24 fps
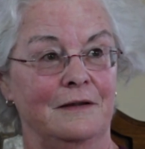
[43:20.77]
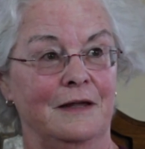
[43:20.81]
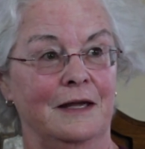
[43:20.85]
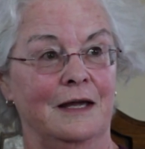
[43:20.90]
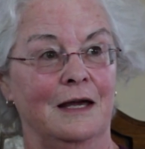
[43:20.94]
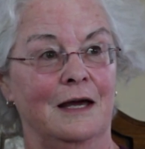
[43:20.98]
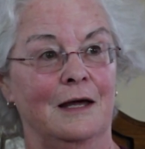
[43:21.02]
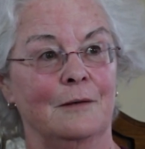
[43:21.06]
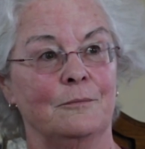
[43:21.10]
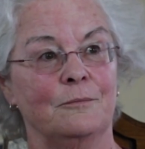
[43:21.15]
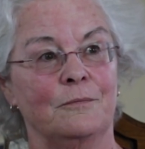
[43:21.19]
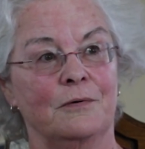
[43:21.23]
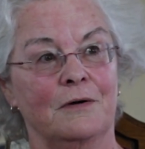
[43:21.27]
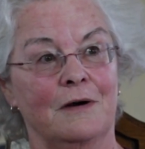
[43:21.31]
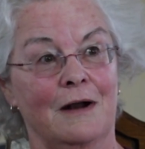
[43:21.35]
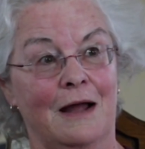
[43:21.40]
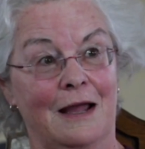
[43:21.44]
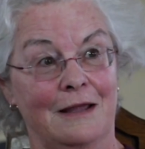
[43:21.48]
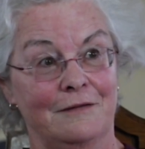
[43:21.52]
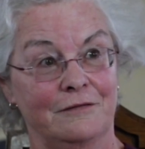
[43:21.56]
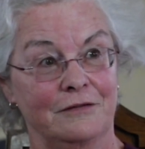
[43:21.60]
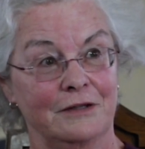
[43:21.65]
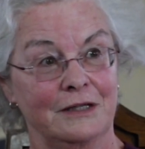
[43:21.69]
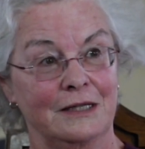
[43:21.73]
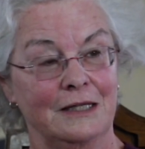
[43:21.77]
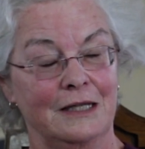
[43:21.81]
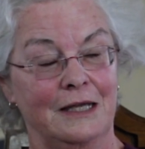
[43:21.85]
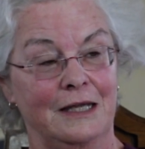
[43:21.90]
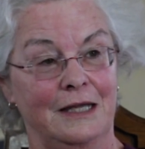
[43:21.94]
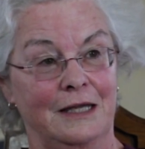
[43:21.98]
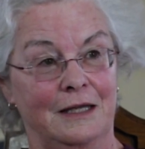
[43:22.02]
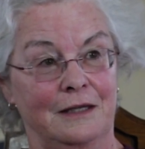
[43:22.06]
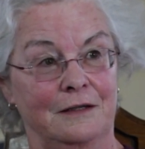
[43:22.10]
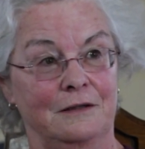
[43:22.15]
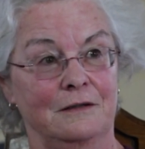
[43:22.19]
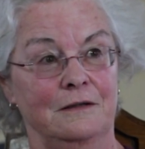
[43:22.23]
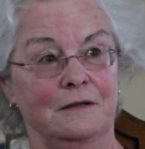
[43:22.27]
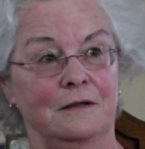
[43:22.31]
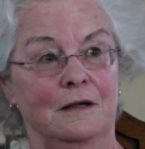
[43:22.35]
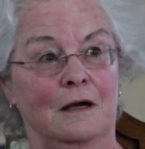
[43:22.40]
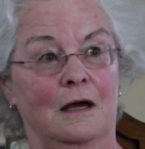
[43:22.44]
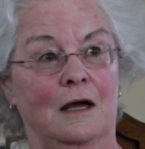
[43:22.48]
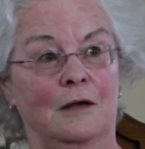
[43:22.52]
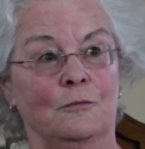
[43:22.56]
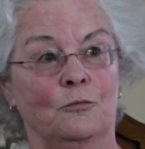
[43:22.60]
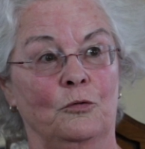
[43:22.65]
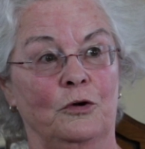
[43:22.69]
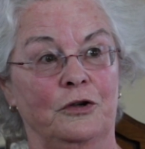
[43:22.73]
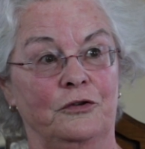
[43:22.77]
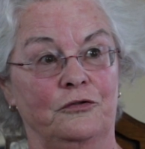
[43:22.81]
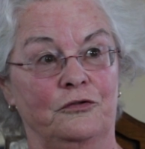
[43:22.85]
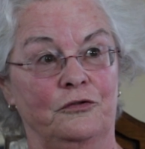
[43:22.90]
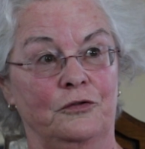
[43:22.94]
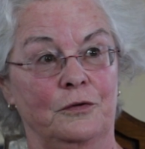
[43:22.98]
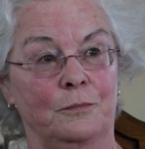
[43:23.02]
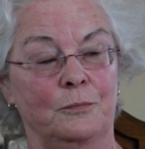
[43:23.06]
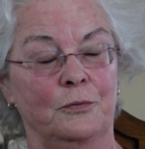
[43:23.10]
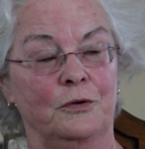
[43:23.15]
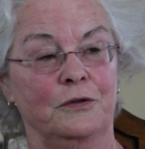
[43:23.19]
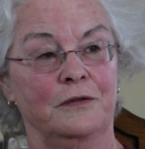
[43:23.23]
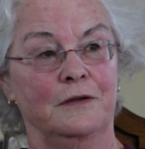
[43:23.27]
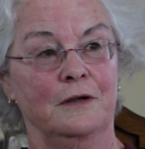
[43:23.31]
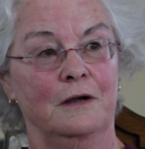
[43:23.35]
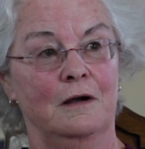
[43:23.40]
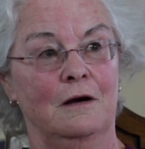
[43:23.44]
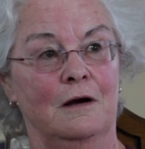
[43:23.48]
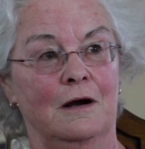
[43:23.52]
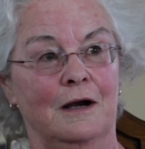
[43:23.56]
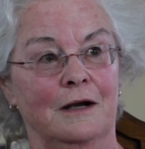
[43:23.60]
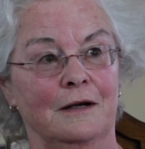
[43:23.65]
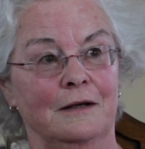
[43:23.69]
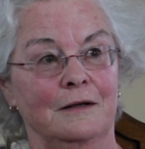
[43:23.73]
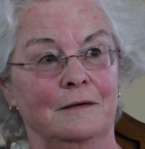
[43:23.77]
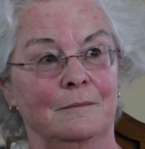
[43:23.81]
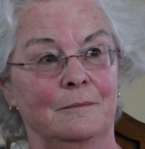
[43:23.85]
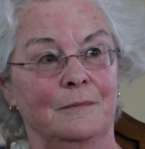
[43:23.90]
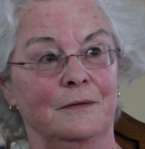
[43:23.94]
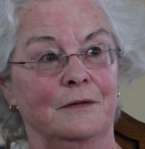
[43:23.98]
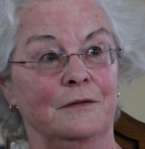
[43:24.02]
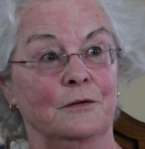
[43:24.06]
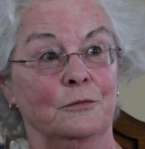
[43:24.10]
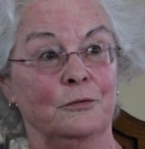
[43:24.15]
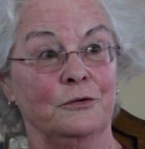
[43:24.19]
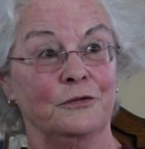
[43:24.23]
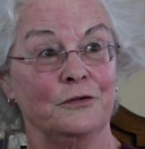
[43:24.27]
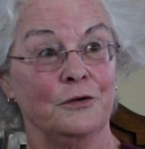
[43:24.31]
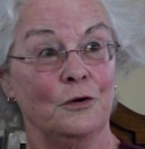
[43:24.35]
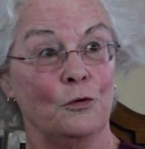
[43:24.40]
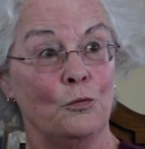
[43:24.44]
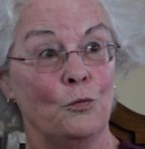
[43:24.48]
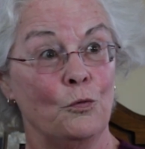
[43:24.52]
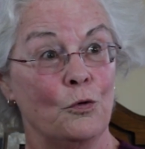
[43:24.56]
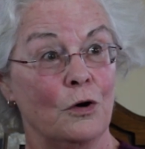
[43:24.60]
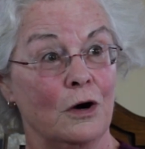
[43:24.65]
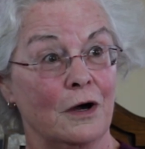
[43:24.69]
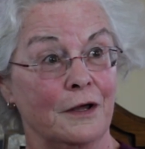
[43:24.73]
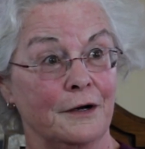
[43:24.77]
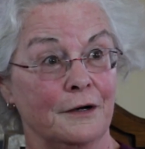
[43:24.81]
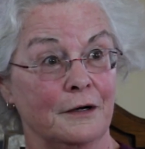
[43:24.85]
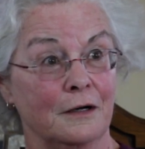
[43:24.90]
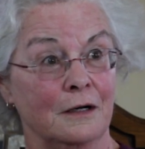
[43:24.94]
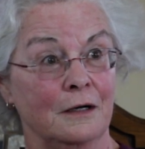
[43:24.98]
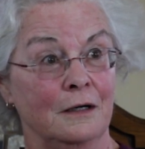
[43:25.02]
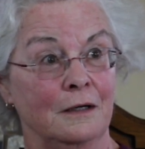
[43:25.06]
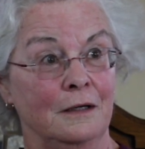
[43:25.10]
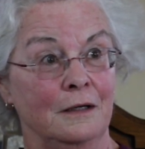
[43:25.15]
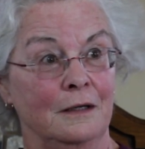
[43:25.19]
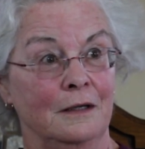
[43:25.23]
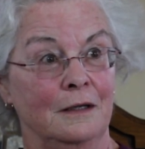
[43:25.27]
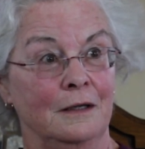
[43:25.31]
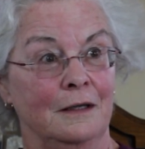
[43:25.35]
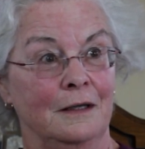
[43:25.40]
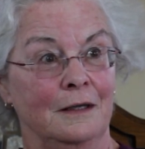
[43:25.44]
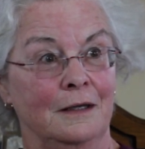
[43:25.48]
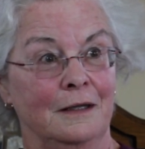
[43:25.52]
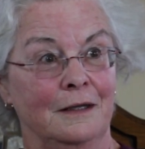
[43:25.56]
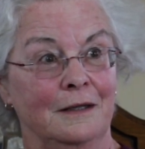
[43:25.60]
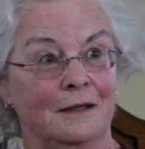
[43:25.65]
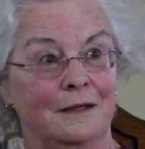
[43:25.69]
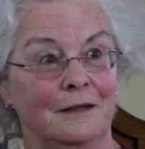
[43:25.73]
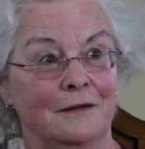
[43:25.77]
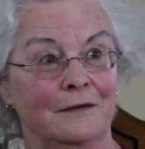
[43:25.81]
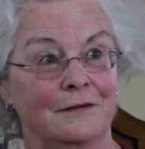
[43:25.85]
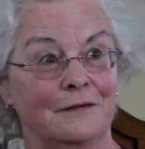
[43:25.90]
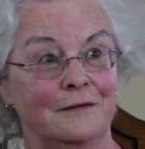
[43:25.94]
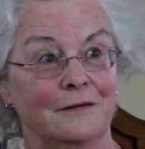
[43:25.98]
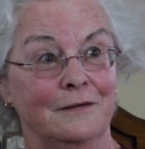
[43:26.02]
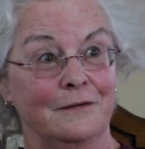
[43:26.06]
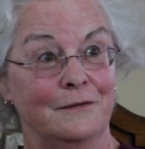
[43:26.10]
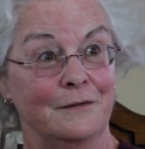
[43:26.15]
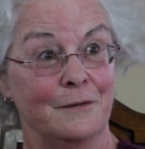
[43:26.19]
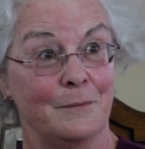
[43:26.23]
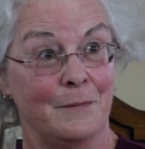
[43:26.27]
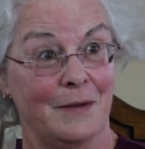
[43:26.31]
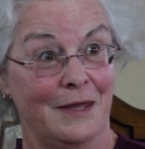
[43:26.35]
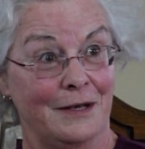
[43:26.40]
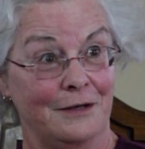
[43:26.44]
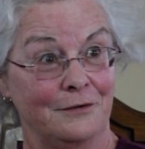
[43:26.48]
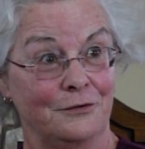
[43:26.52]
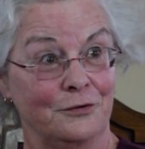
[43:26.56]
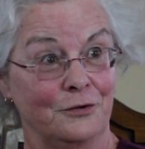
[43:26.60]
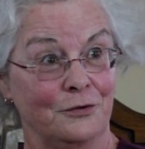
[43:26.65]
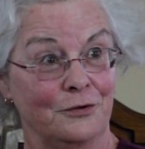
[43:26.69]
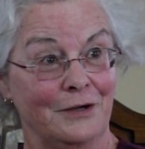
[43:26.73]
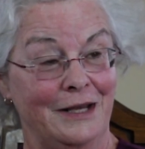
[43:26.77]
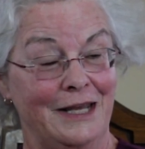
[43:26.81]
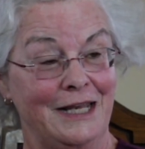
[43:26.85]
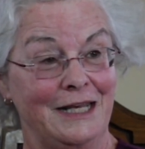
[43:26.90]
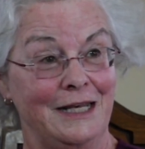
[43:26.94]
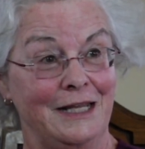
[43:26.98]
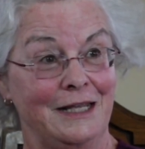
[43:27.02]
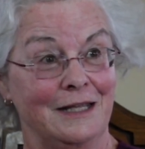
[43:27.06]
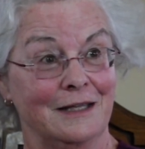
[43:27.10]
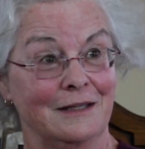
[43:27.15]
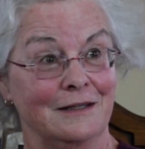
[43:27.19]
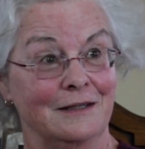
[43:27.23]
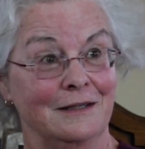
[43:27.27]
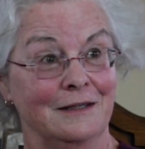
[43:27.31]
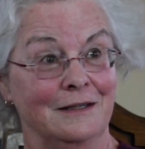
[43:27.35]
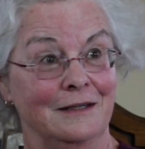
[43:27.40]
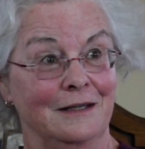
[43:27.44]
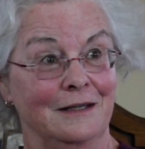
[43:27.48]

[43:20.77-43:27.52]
They got private land on which to put the garden, but there was no water. This is the Mediterranean.